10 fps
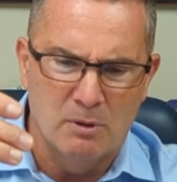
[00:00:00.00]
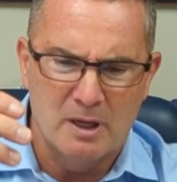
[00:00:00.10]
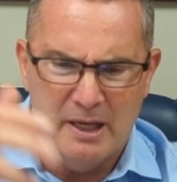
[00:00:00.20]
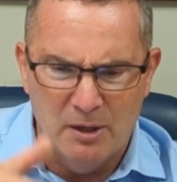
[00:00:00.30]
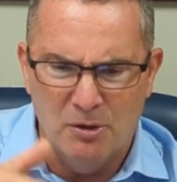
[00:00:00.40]

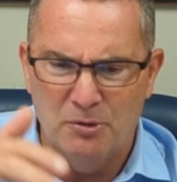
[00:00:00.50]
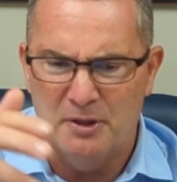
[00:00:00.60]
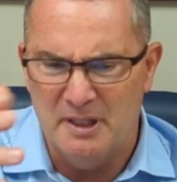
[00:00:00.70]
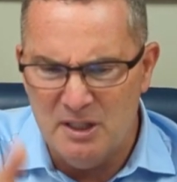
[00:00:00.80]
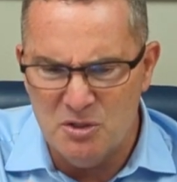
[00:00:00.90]
killed
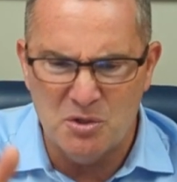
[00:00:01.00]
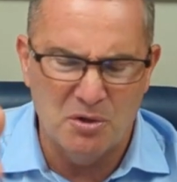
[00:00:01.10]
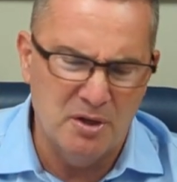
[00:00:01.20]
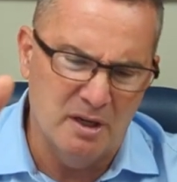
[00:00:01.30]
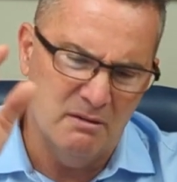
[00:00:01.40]
and
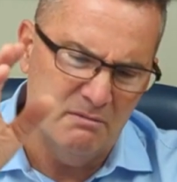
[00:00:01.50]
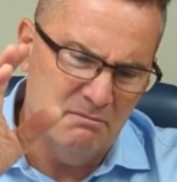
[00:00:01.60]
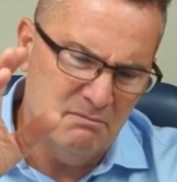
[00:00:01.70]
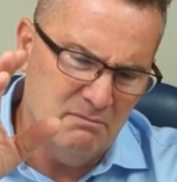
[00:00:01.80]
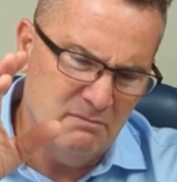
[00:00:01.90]
injured and
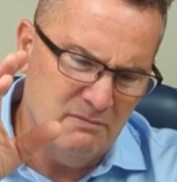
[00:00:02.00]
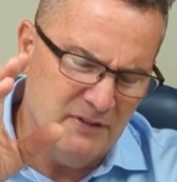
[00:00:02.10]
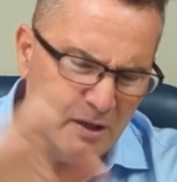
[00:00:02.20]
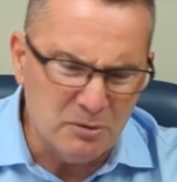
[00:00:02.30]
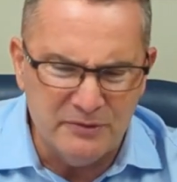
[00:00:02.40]

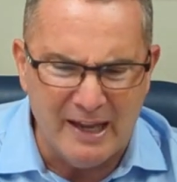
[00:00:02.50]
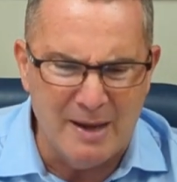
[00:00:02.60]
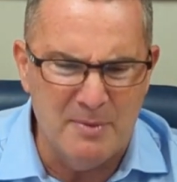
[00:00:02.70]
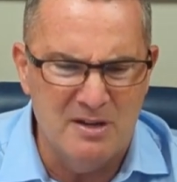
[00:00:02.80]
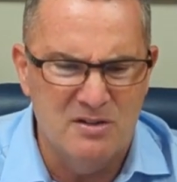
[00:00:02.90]
vehicles
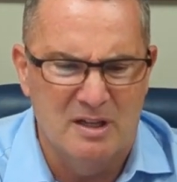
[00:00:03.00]
damaged.